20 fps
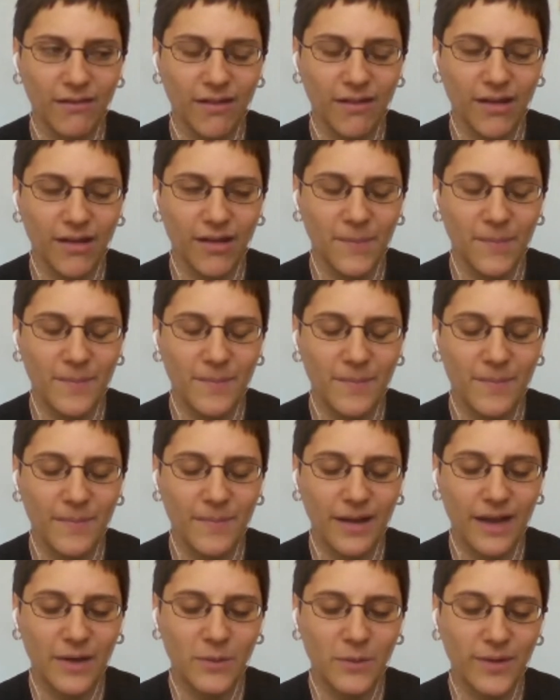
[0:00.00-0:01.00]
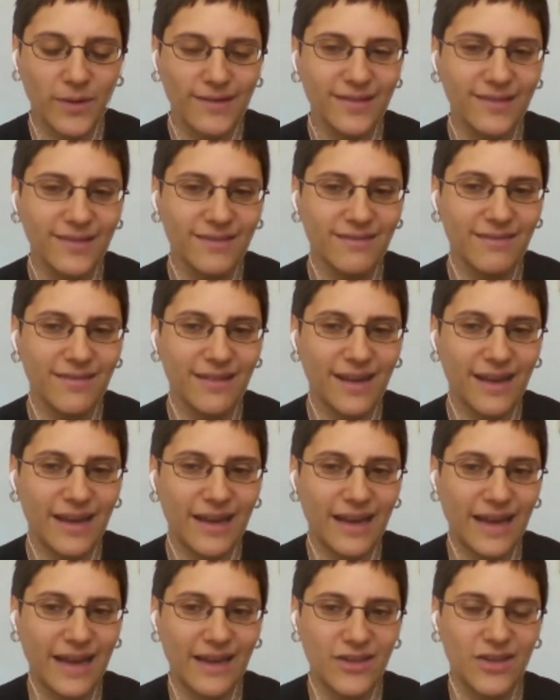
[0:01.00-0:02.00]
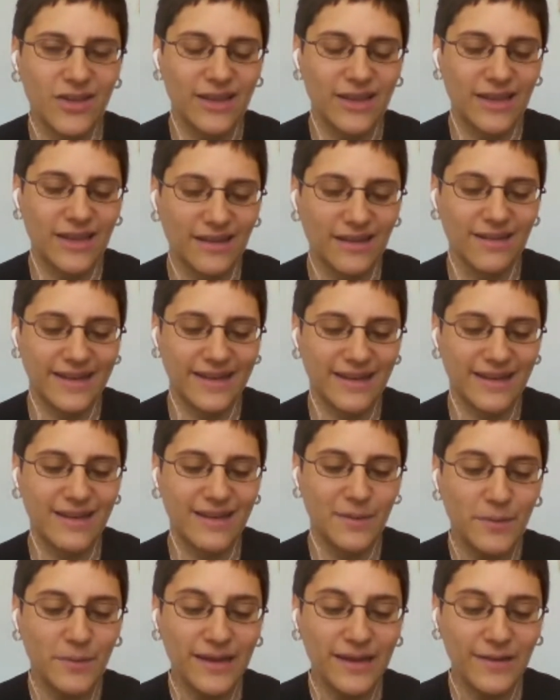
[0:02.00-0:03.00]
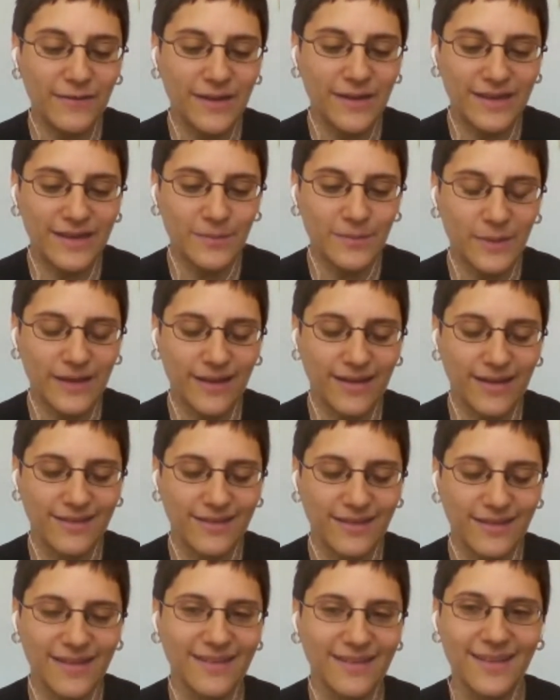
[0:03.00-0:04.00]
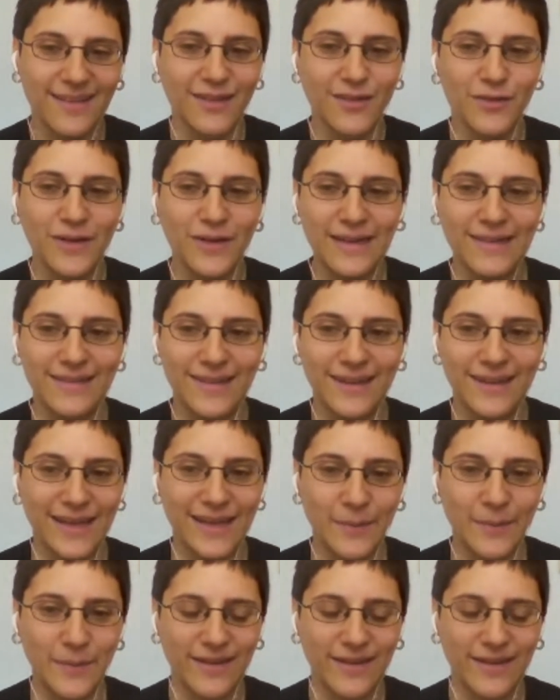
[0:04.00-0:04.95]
um i wasn't actually like a complete vegan because this sounds really silly